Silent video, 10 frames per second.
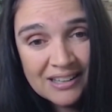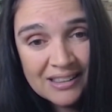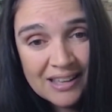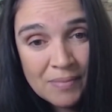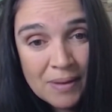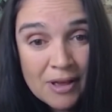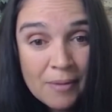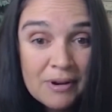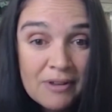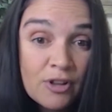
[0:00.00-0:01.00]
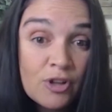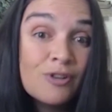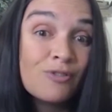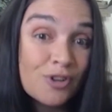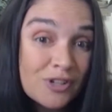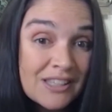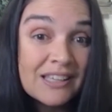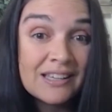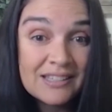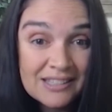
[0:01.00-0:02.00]
that maybe I'm going to feel
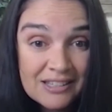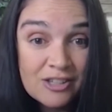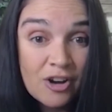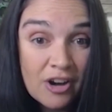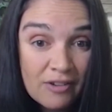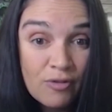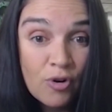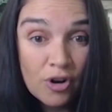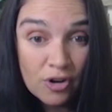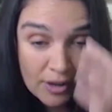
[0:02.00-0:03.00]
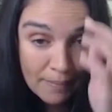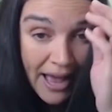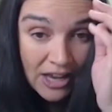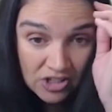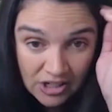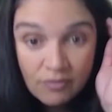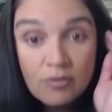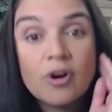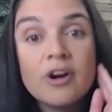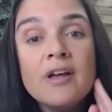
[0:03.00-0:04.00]
universally sorry for, compassionate
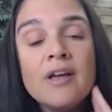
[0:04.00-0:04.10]
for,